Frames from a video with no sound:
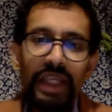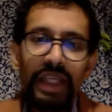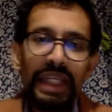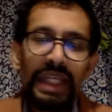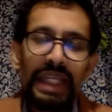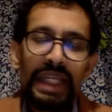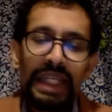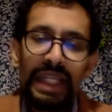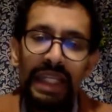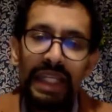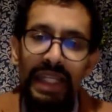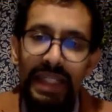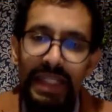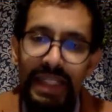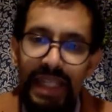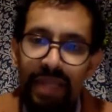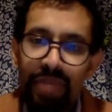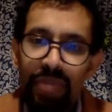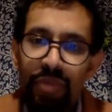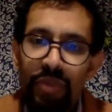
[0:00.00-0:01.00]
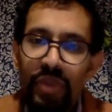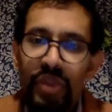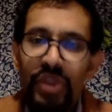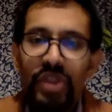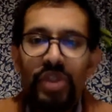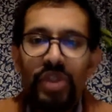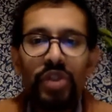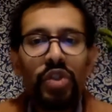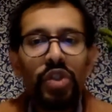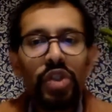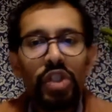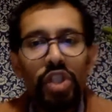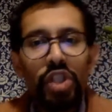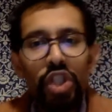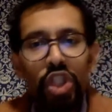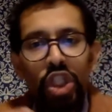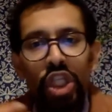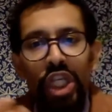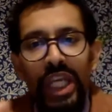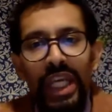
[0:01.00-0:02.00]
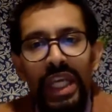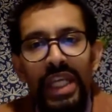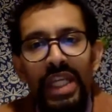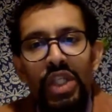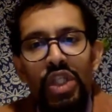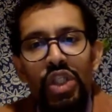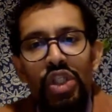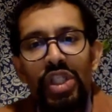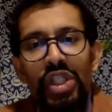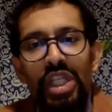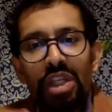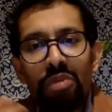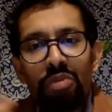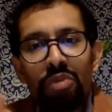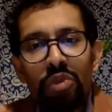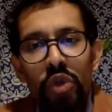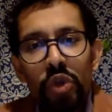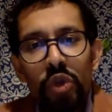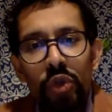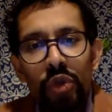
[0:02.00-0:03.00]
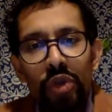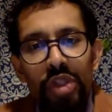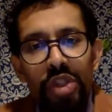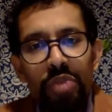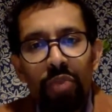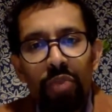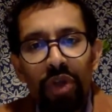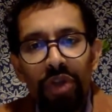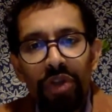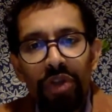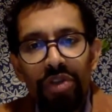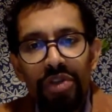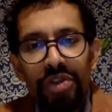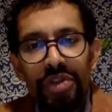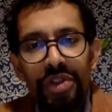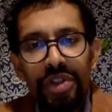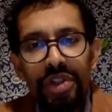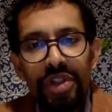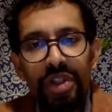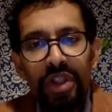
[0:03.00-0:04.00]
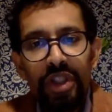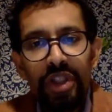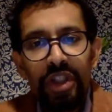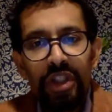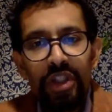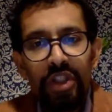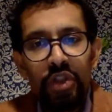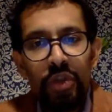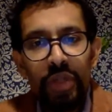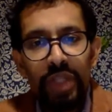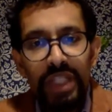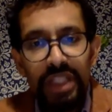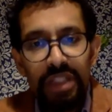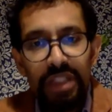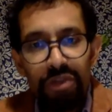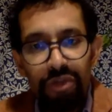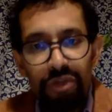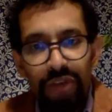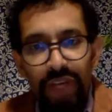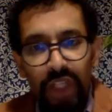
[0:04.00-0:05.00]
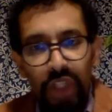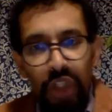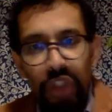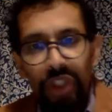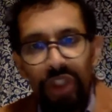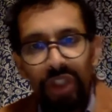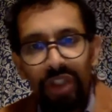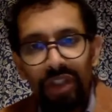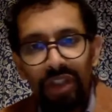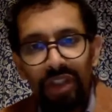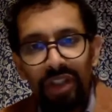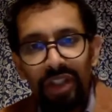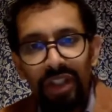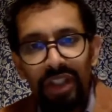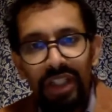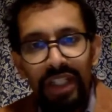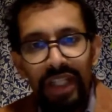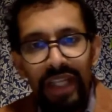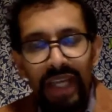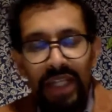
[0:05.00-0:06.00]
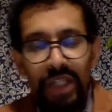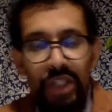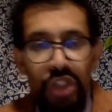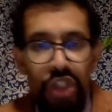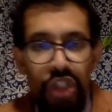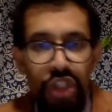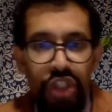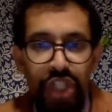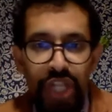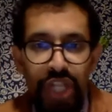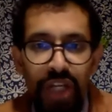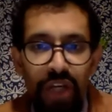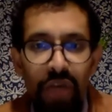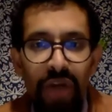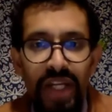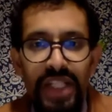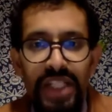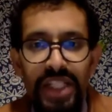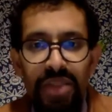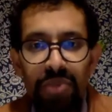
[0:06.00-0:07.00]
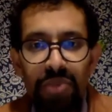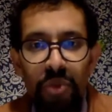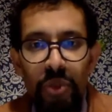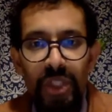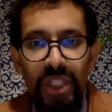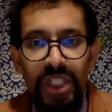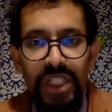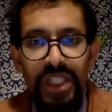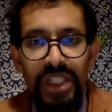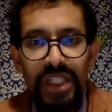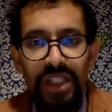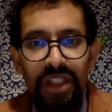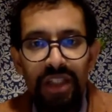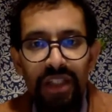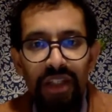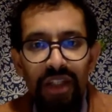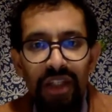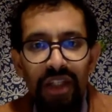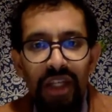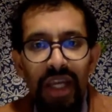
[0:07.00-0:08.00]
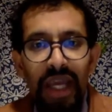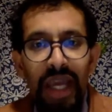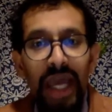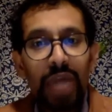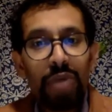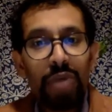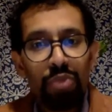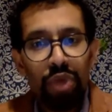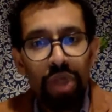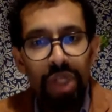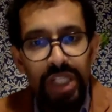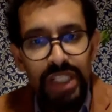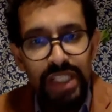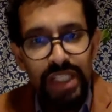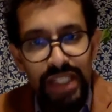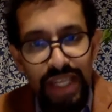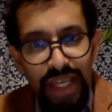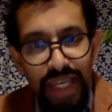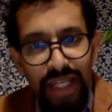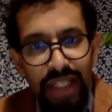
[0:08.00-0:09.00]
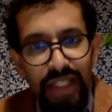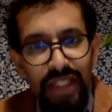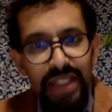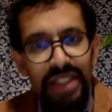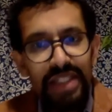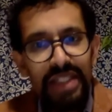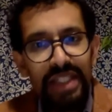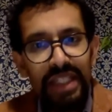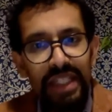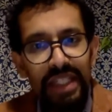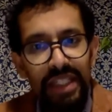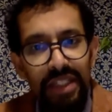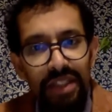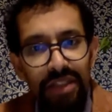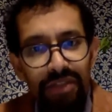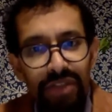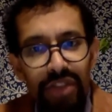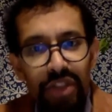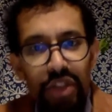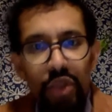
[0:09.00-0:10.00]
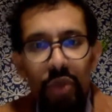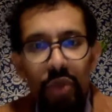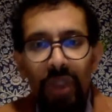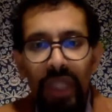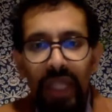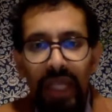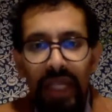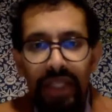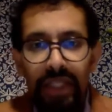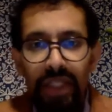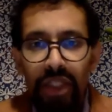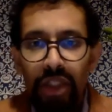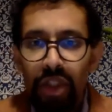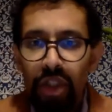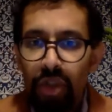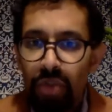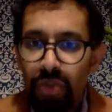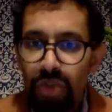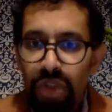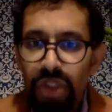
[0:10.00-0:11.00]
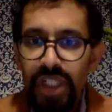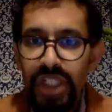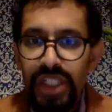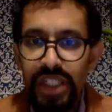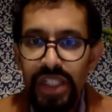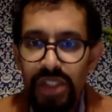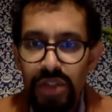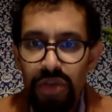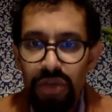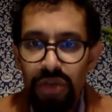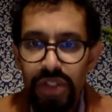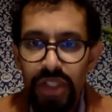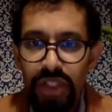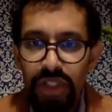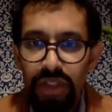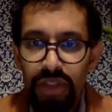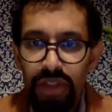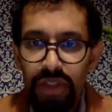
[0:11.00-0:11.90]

In an attempt to change the immune response to an infection and to generate immunity and protect the individual and the community as a result.